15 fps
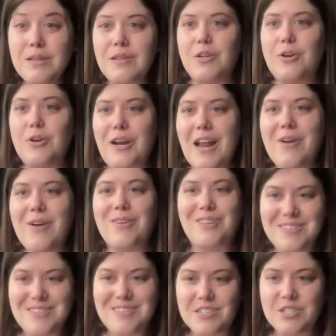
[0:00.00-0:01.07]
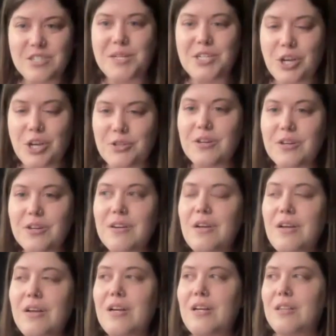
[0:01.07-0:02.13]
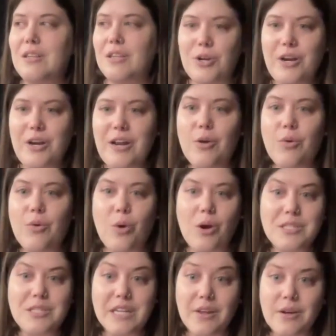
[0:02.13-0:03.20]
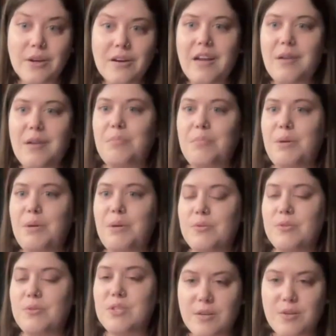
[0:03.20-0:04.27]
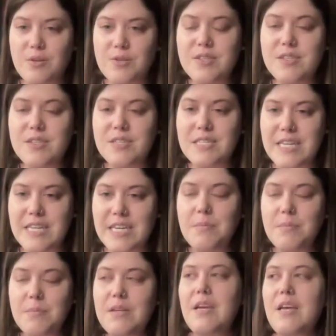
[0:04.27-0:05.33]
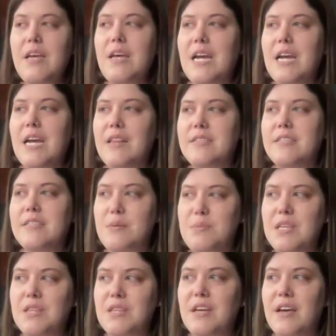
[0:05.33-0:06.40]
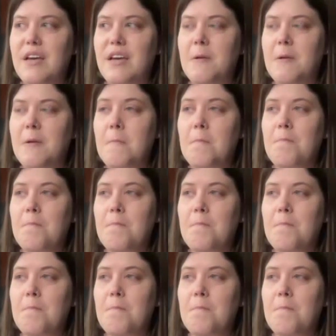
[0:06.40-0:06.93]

learning how to listen to each other, learning how to work together and build those skills as a team. And that's something that